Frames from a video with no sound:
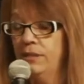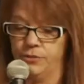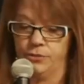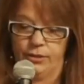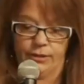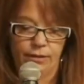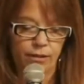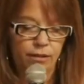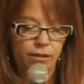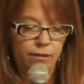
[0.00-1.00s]
and started.
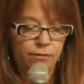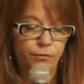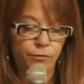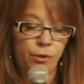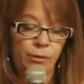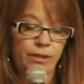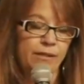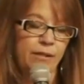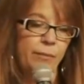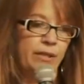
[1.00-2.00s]
If you know
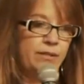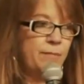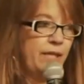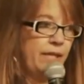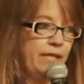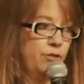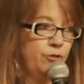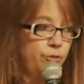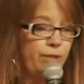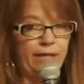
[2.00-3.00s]
anything about these
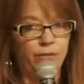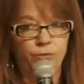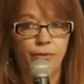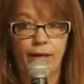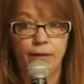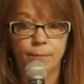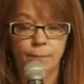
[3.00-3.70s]
medications, you can't do that.